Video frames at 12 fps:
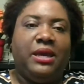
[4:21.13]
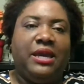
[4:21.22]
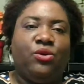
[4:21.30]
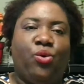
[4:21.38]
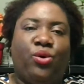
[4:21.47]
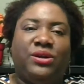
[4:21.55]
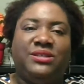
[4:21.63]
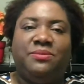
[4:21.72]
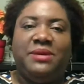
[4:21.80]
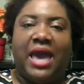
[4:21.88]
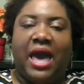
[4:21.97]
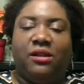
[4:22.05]
In order to
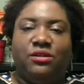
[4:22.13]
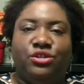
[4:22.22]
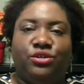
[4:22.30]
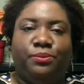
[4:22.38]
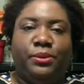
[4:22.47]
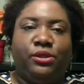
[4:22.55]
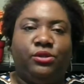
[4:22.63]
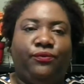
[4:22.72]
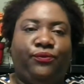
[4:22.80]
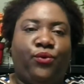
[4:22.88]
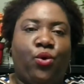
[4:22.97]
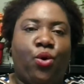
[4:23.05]
be eligible
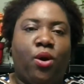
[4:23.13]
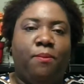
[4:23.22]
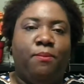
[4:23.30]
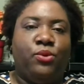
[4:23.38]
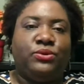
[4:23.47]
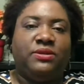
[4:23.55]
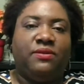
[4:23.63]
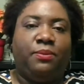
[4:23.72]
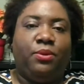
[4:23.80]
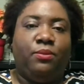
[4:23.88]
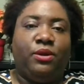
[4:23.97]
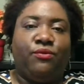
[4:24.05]
for most of the
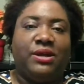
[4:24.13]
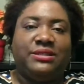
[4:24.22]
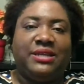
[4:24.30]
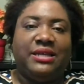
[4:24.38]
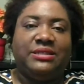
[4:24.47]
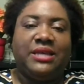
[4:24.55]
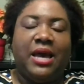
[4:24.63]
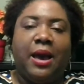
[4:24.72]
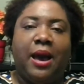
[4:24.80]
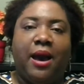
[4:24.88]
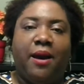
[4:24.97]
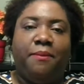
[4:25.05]
permanent residence
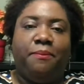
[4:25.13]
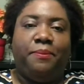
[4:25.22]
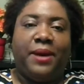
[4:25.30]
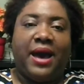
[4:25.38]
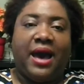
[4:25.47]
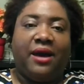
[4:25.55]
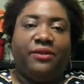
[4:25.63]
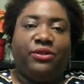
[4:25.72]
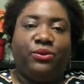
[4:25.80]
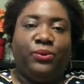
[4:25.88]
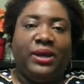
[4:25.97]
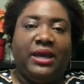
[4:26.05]

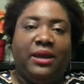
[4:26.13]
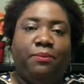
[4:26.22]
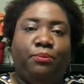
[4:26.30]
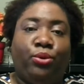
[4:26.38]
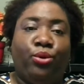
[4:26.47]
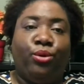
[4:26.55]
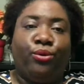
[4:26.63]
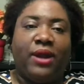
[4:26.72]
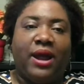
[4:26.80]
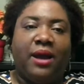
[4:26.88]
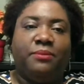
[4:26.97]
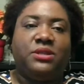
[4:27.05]
pathway
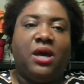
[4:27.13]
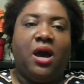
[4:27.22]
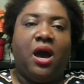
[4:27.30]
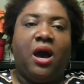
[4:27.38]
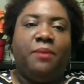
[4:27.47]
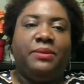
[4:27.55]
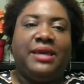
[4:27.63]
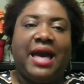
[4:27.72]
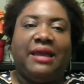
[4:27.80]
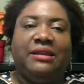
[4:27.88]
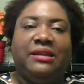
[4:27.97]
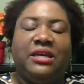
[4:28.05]
programs,
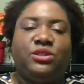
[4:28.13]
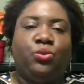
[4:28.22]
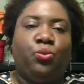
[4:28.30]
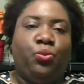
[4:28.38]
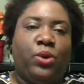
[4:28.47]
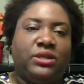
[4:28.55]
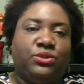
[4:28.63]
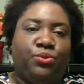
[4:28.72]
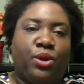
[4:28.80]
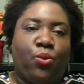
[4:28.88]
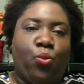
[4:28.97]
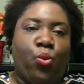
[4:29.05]
candidates
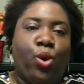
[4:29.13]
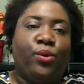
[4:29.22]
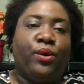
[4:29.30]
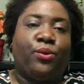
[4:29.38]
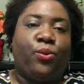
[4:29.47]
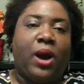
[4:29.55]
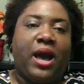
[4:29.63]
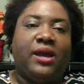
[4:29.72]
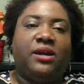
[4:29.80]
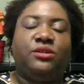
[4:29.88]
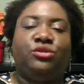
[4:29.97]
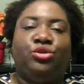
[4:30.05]
were
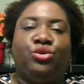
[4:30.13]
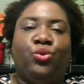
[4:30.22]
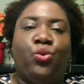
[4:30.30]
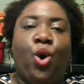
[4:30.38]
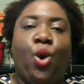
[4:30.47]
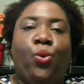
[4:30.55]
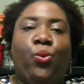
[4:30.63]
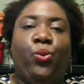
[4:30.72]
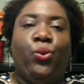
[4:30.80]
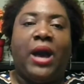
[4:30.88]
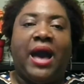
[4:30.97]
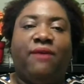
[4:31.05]
required to
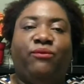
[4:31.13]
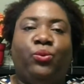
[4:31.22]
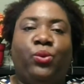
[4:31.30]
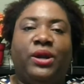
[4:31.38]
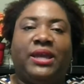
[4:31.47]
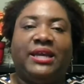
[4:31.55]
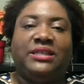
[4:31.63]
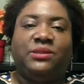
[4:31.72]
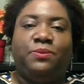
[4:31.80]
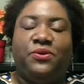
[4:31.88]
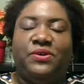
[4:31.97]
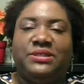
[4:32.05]
have work
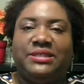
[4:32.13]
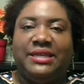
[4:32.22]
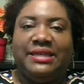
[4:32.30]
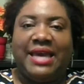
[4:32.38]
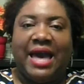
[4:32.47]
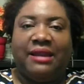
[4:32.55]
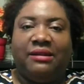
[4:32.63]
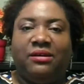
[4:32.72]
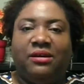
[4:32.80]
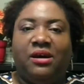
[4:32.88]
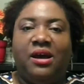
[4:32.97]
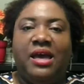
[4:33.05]
experience in
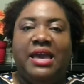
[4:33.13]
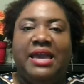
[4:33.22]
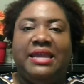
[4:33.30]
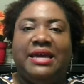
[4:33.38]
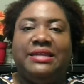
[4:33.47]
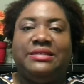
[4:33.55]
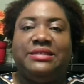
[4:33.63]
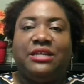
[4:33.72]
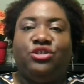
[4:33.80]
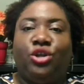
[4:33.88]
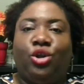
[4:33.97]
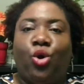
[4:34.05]
Canada in an
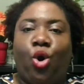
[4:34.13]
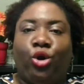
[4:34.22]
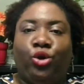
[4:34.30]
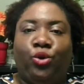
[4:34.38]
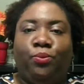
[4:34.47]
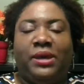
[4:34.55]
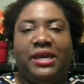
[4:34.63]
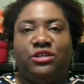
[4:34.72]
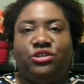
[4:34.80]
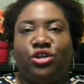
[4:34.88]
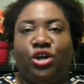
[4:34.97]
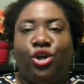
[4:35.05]
essential
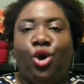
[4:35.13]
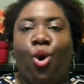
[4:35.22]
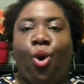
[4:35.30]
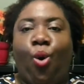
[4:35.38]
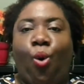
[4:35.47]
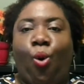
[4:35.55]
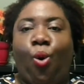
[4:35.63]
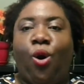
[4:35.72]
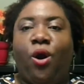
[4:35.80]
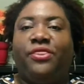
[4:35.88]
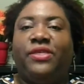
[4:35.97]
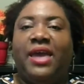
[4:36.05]
occupation
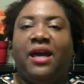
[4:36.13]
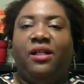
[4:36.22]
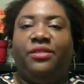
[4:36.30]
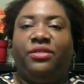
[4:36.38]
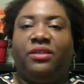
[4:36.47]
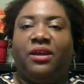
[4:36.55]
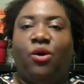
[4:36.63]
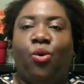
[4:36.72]
or the health